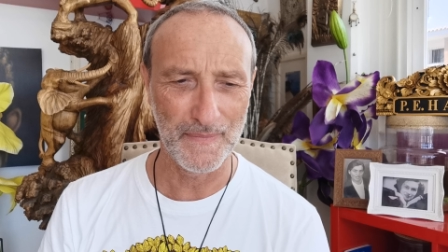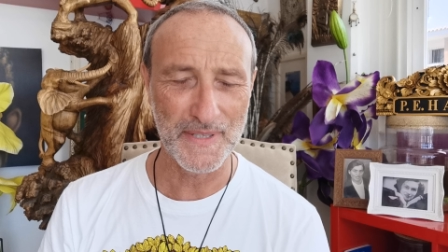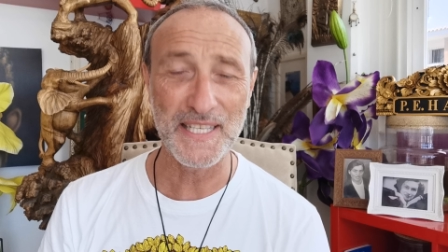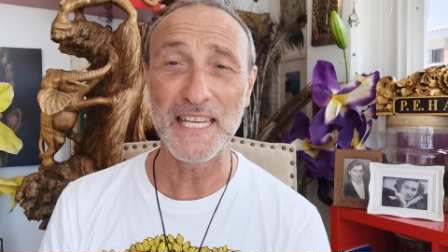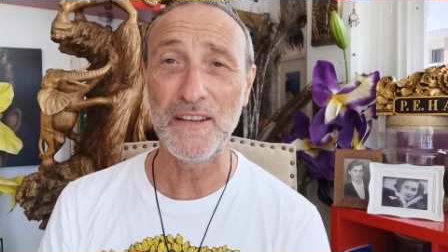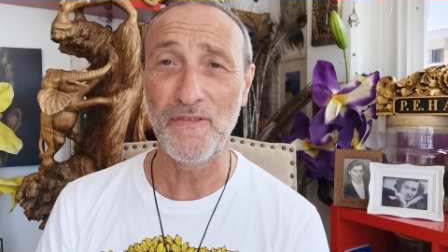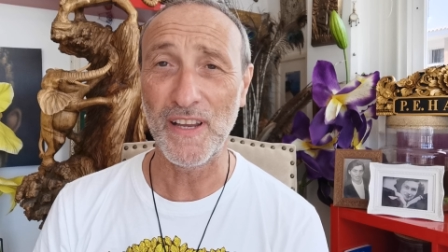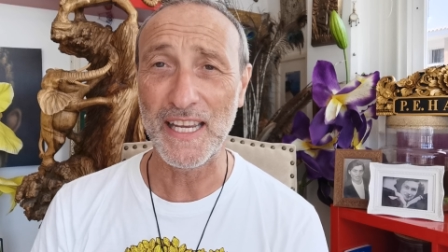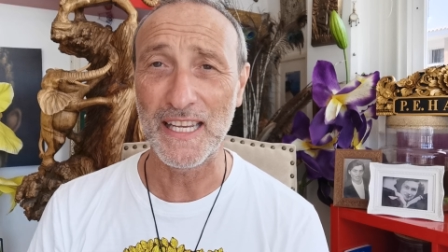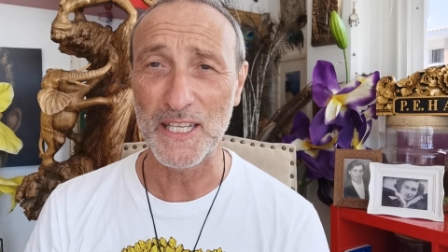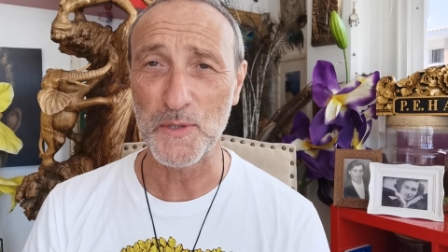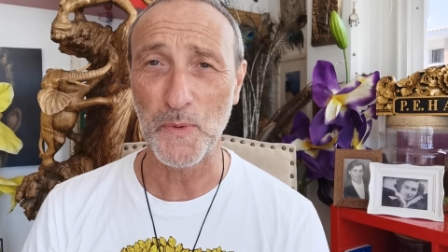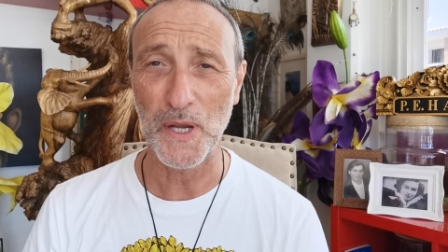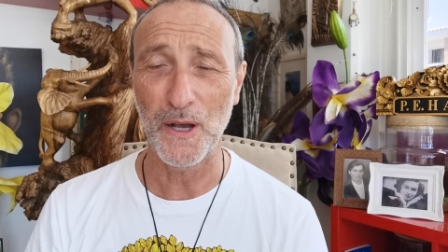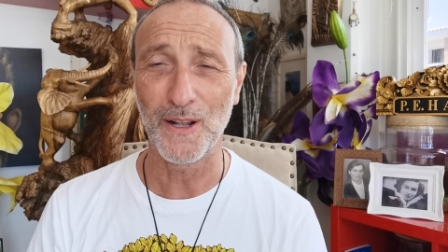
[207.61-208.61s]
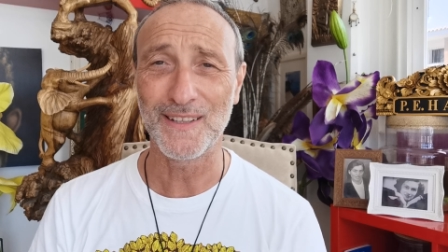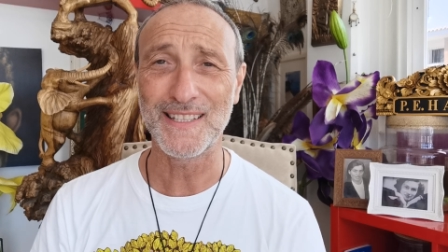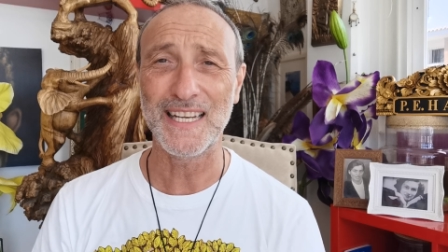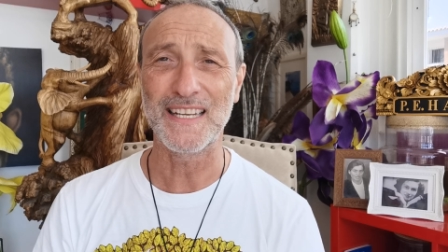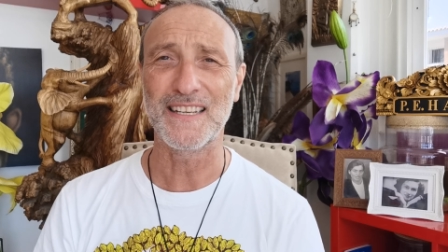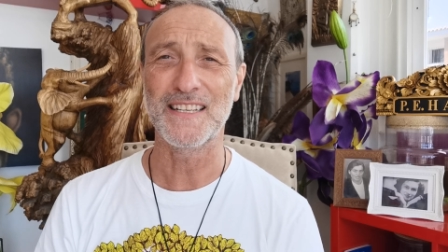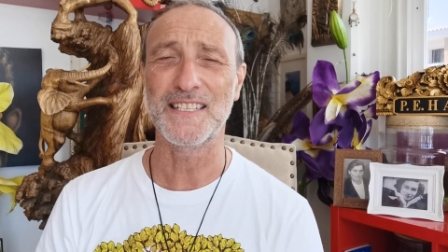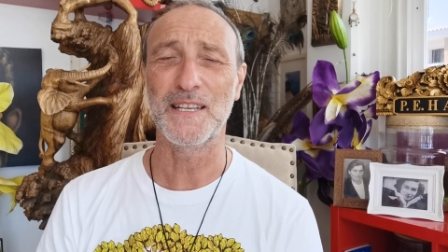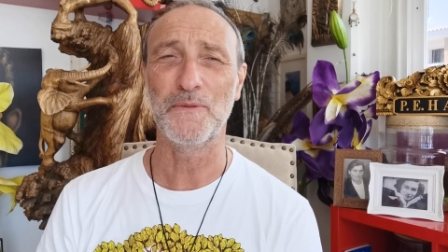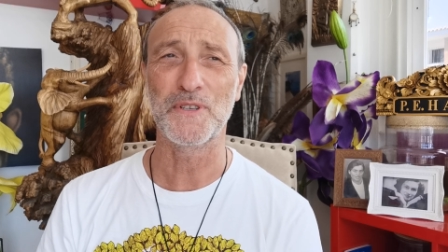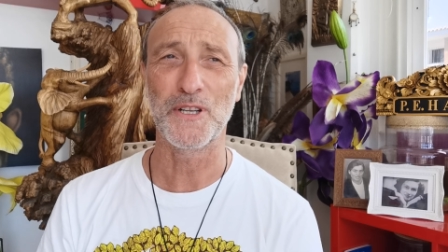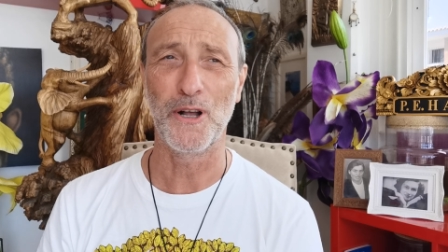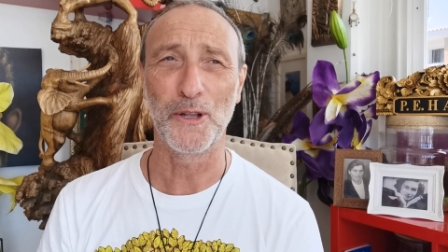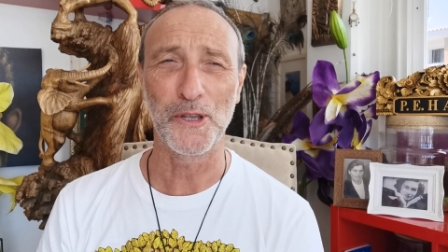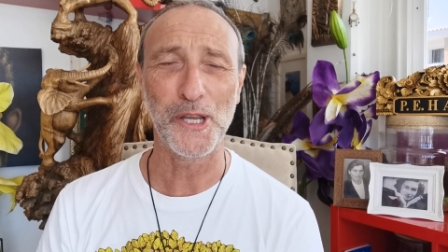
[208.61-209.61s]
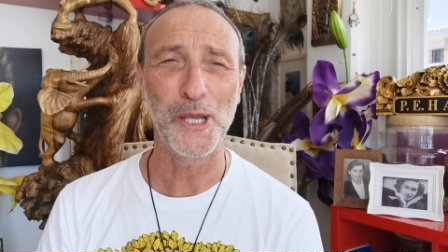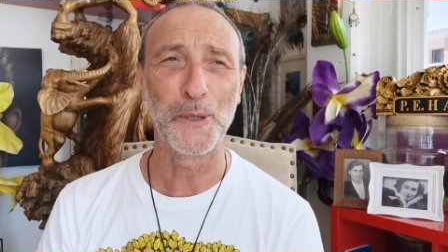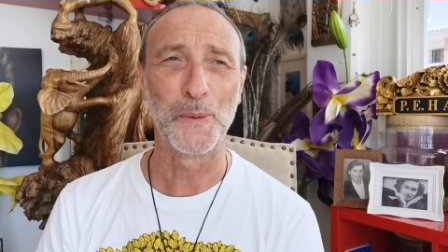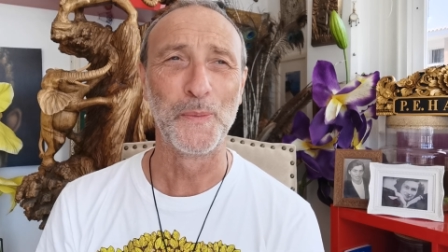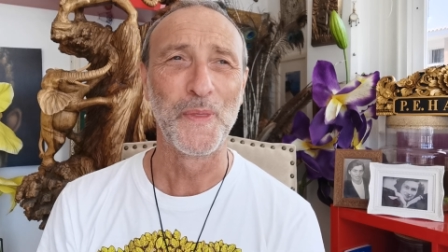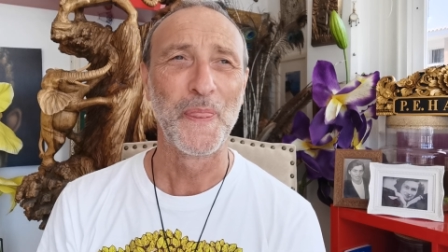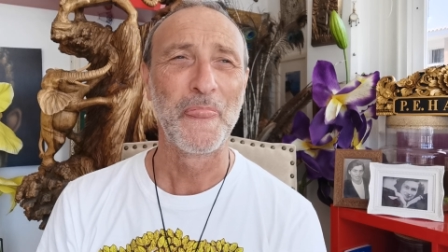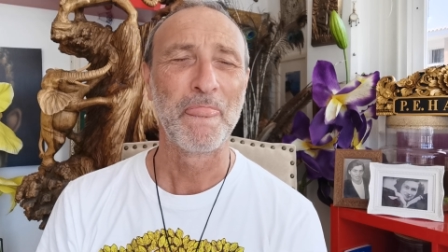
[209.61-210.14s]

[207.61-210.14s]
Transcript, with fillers: T V, as we all did, because it was all new.